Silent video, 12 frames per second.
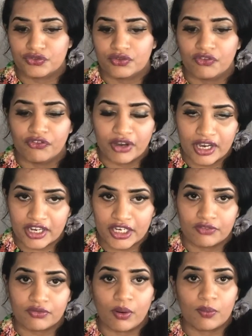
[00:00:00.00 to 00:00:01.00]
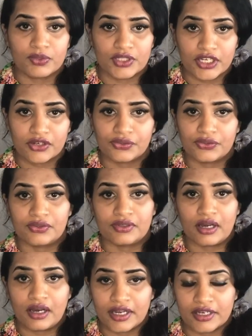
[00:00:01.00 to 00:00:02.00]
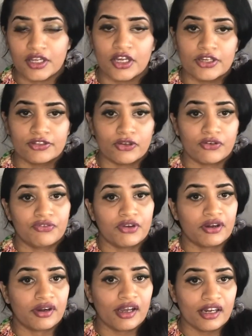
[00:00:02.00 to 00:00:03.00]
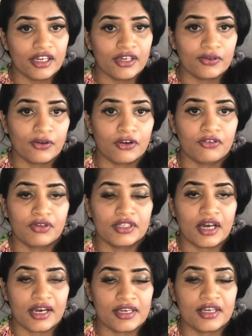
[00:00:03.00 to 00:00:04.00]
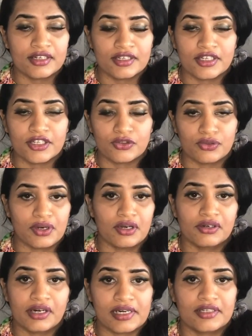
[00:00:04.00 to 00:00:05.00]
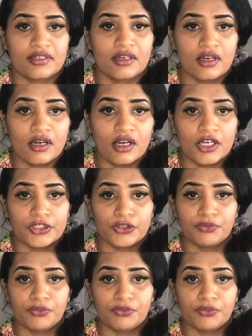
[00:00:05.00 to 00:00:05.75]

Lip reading: vary from 0 to 9. So if you're really good with IELTS, your grades should